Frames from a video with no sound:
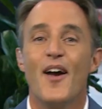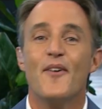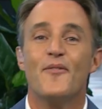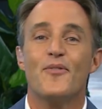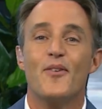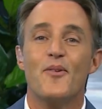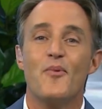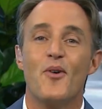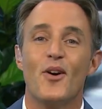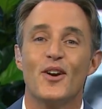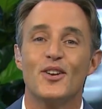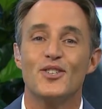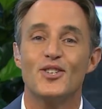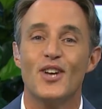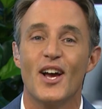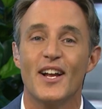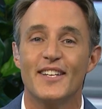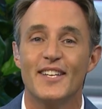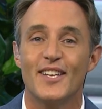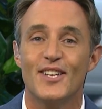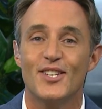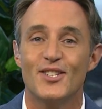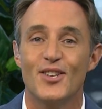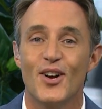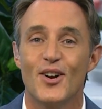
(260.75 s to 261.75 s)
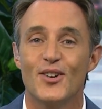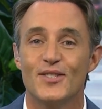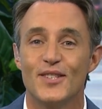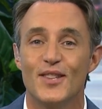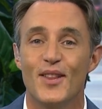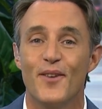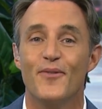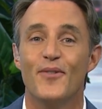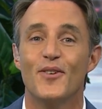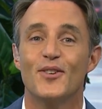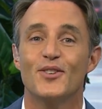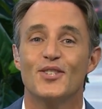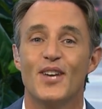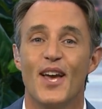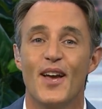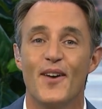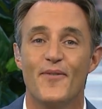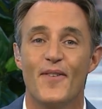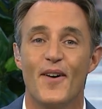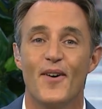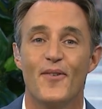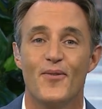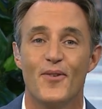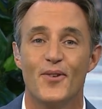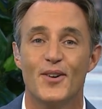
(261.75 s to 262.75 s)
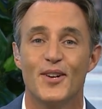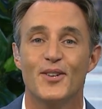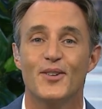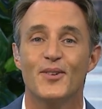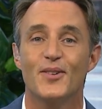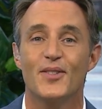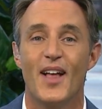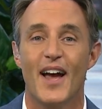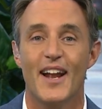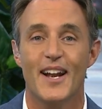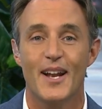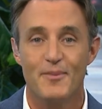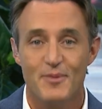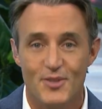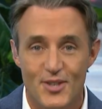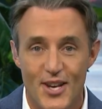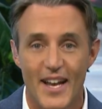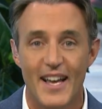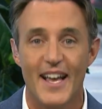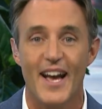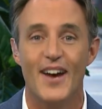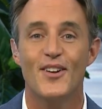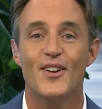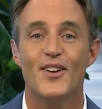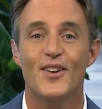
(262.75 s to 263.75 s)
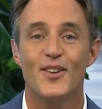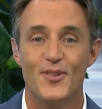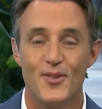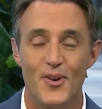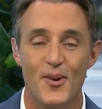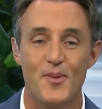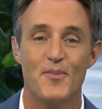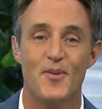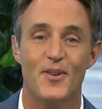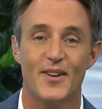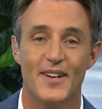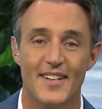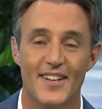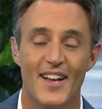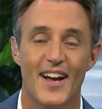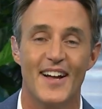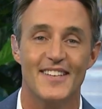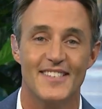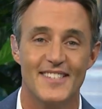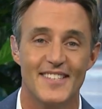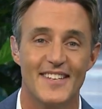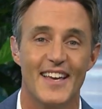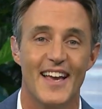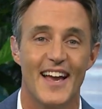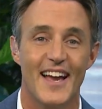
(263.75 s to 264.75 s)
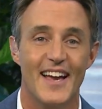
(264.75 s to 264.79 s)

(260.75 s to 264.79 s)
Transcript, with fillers: For more Chanty shows and the full J F L forty-two lineup, check out your morning dot C